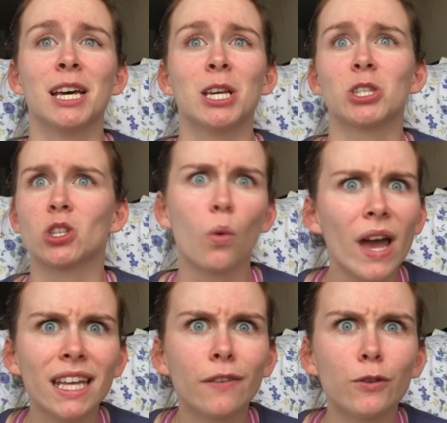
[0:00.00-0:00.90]

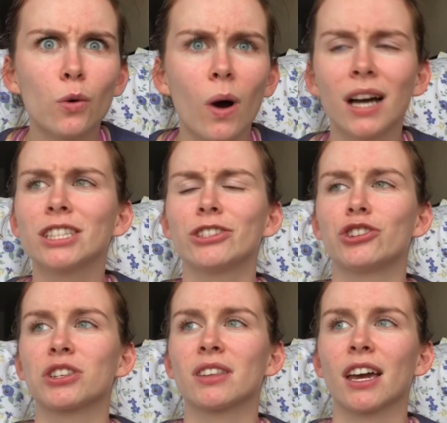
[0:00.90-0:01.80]
squid if you want,
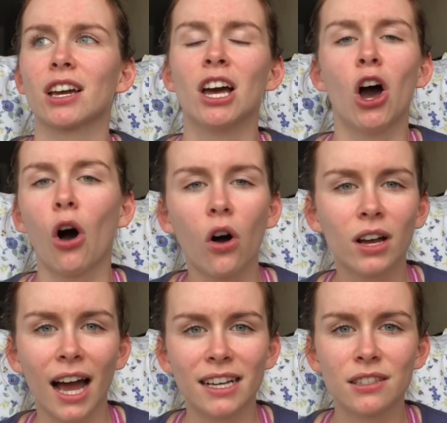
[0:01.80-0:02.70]
just like all
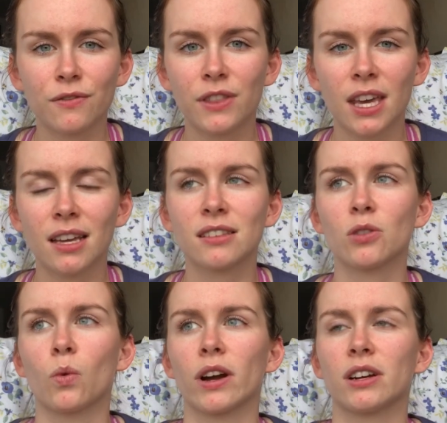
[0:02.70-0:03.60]
kinds of things,
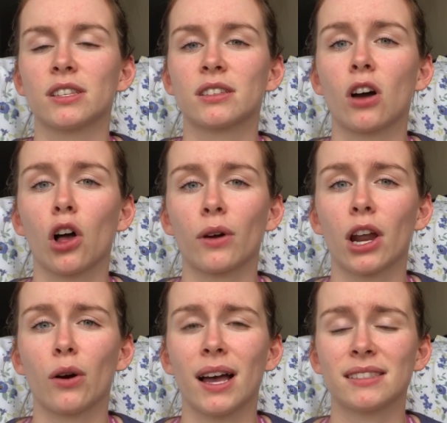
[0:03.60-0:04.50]
whereas
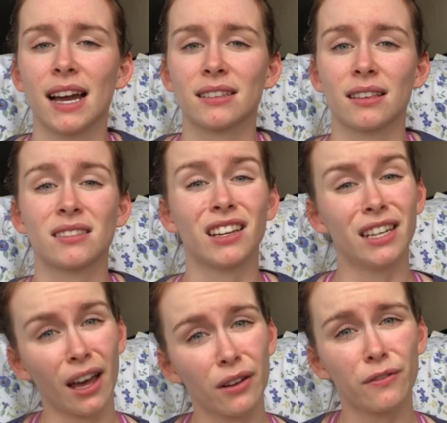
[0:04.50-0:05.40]
Colorado has access to
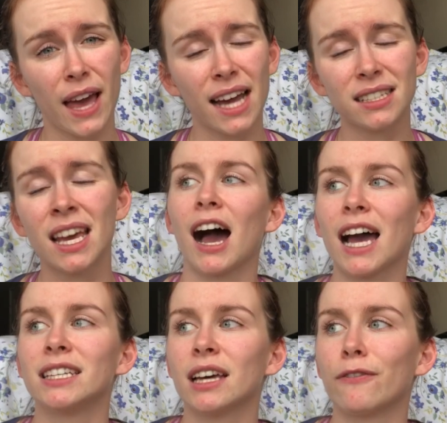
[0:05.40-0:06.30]
none of that.
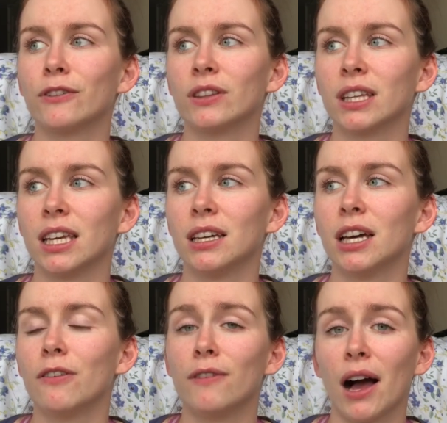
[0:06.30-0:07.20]
I definitely
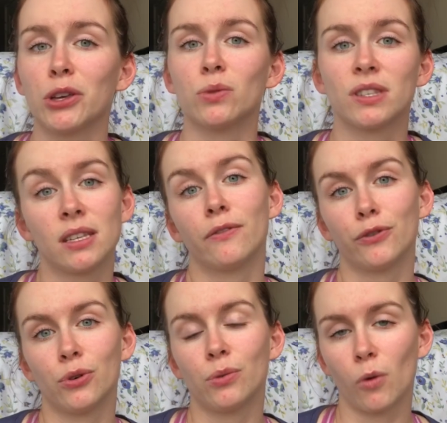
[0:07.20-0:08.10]
value
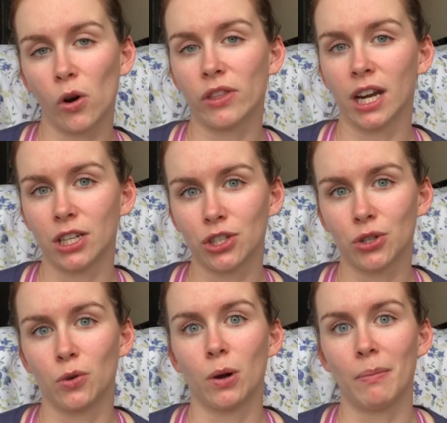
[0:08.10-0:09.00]
seafood more than I
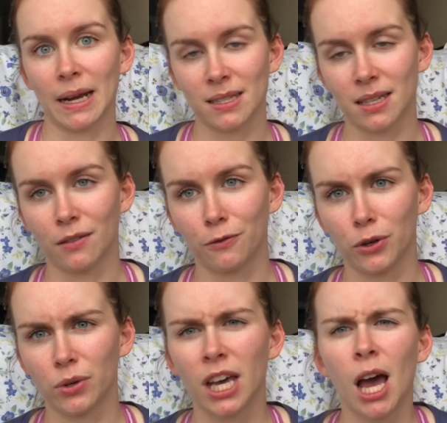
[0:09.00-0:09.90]
do Mexican
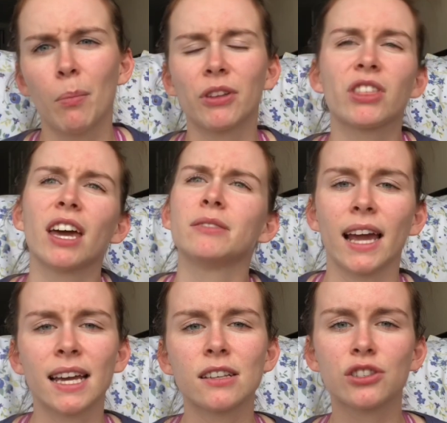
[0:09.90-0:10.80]
food. But then
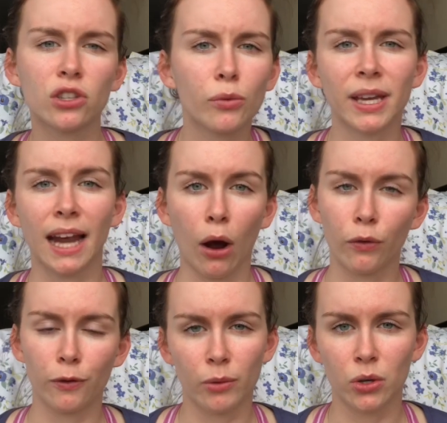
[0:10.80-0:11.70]
I guess zooming
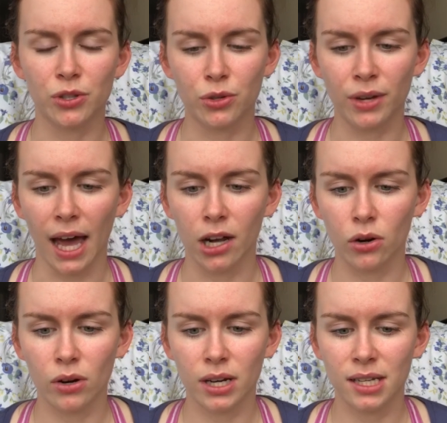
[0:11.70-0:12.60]
out from those two
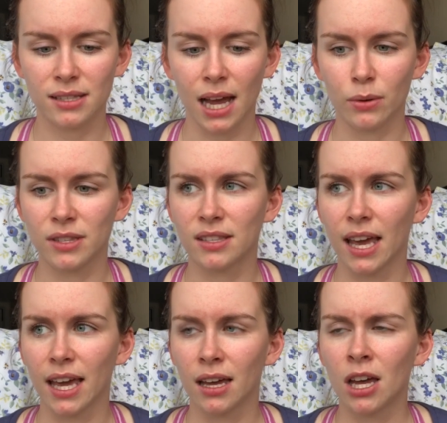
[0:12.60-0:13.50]
categories, I would
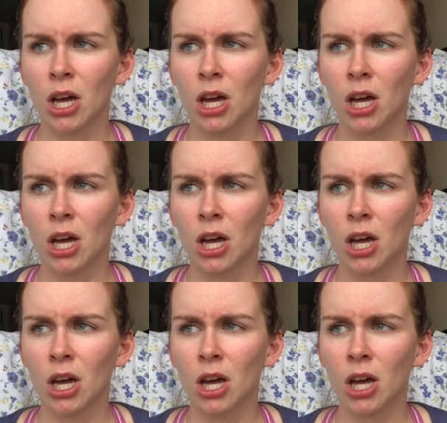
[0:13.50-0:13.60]
say